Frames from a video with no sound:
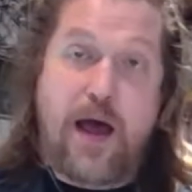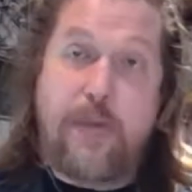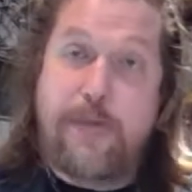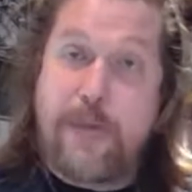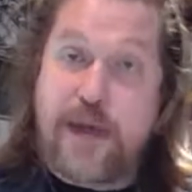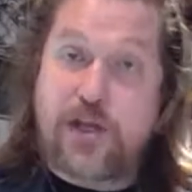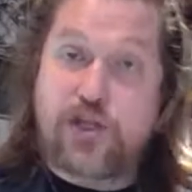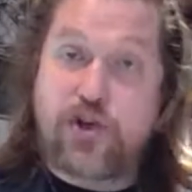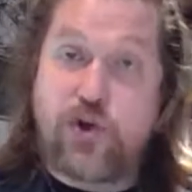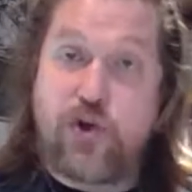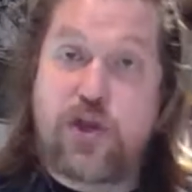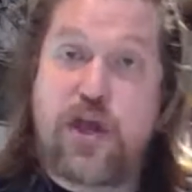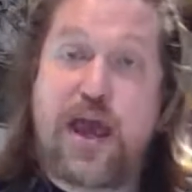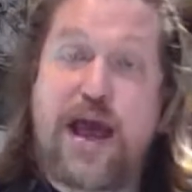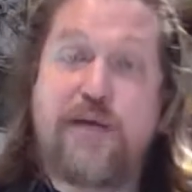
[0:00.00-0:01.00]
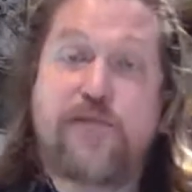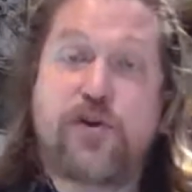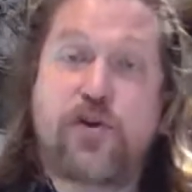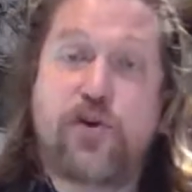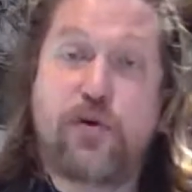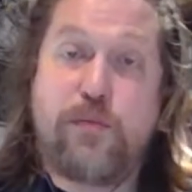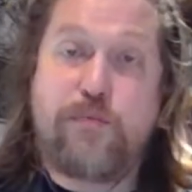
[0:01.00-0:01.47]
Make sure you have
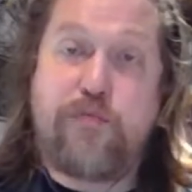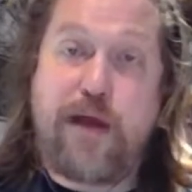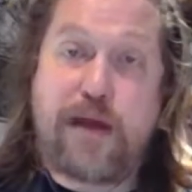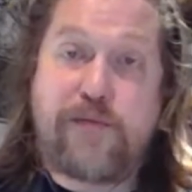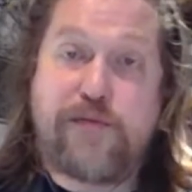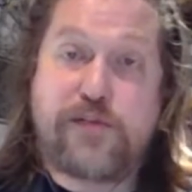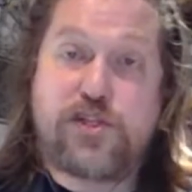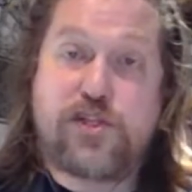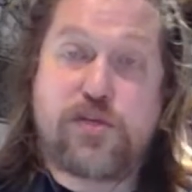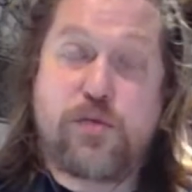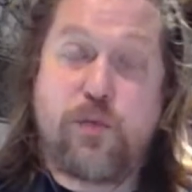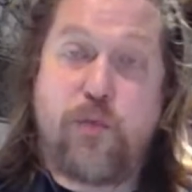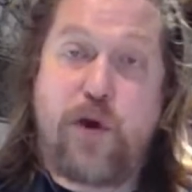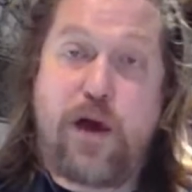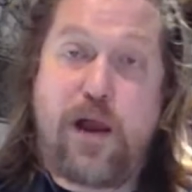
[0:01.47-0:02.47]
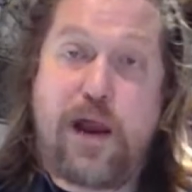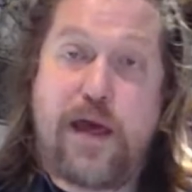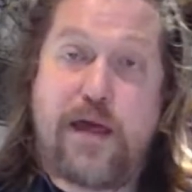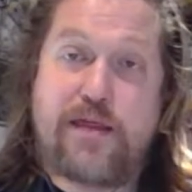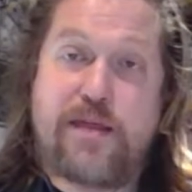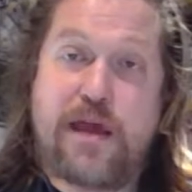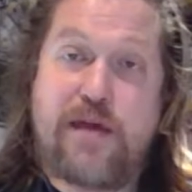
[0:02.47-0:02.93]
a good breakfast while
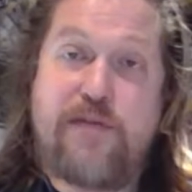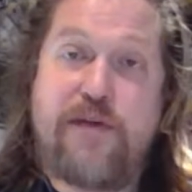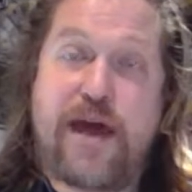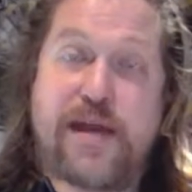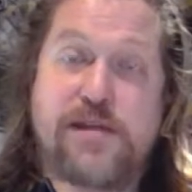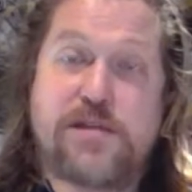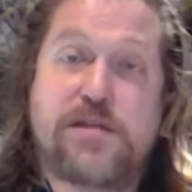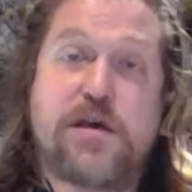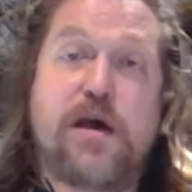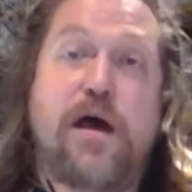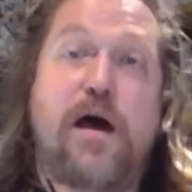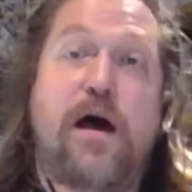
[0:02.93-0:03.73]
at the event.